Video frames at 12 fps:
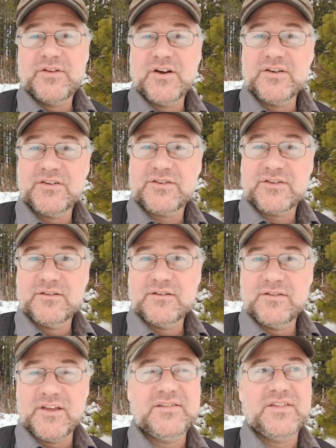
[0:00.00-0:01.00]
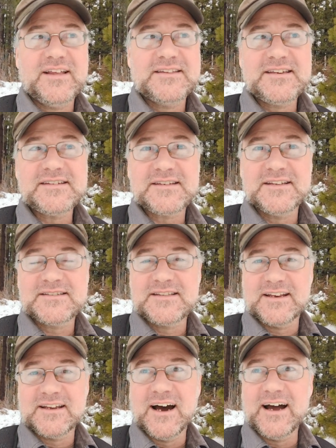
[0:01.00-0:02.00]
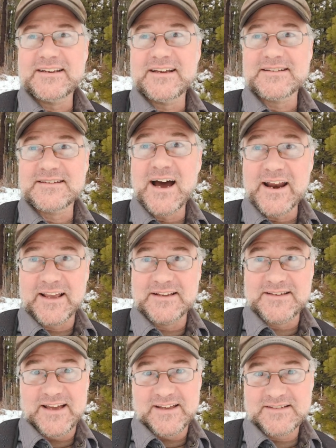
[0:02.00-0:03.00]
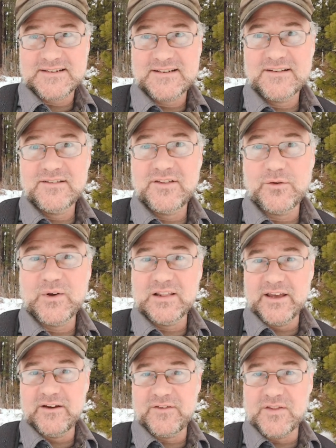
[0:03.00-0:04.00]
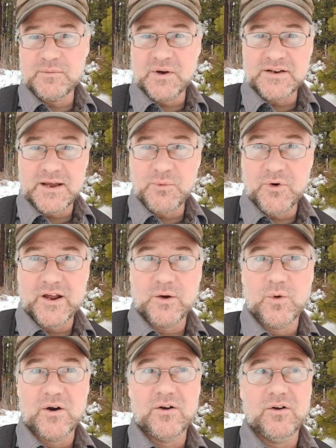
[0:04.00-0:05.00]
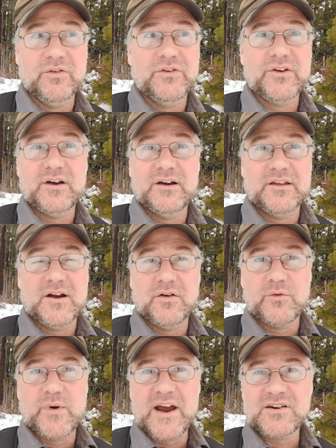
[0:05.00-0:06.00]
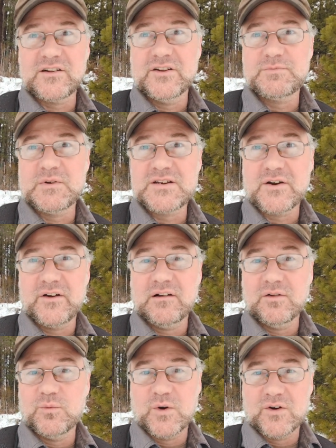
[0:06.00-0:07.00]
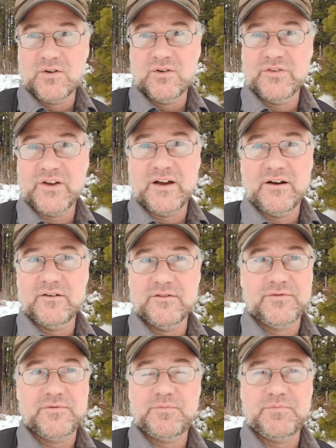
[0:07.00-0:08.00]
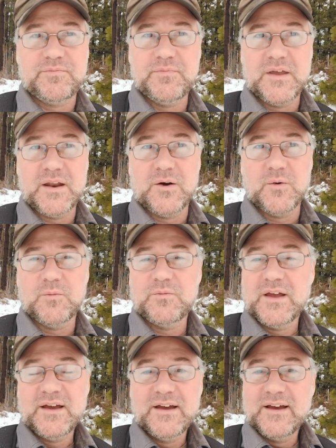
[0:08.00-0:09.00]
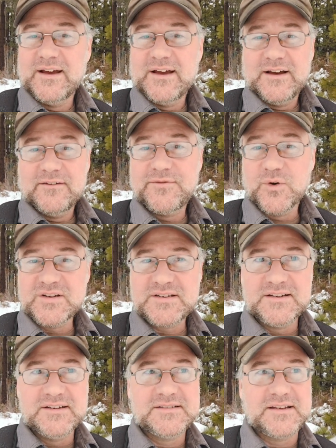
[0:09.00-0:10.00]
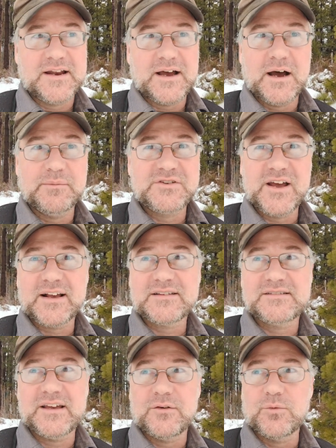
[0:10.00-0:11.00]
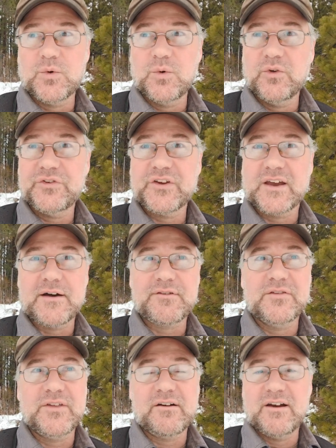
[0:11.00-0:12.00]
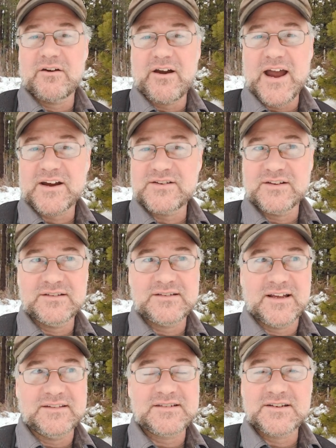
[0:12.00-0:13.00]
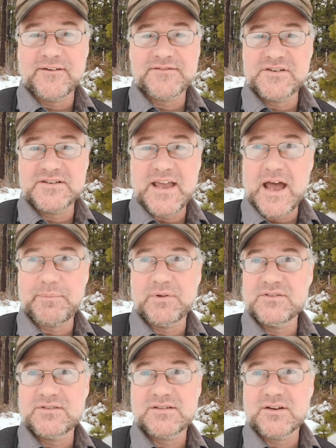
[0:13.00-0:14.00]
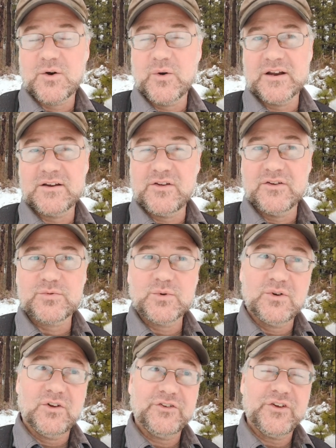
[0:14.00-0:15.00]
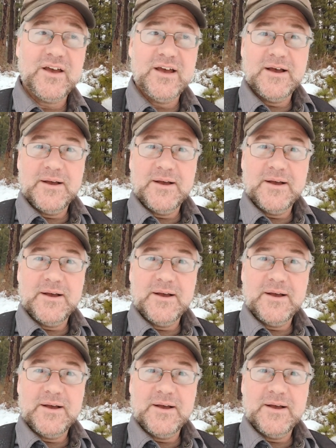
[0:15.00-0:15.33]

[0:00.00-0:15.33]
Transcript: There's the, the insistence that God does not exist, that we live in the Monday morning world, uh, you know, the rationalist material world of, you know, forces and objects and rules to govern their interactions and stuff just happens according to those rules